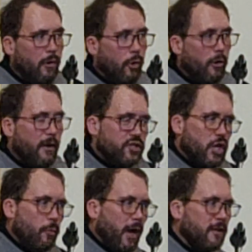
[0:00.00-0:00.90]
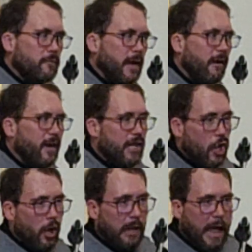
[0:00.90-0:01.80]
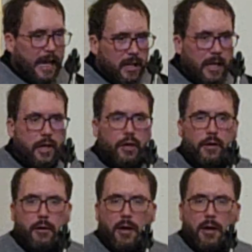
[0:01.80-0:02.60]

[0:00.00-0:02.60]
or if she was married, in all likelihood,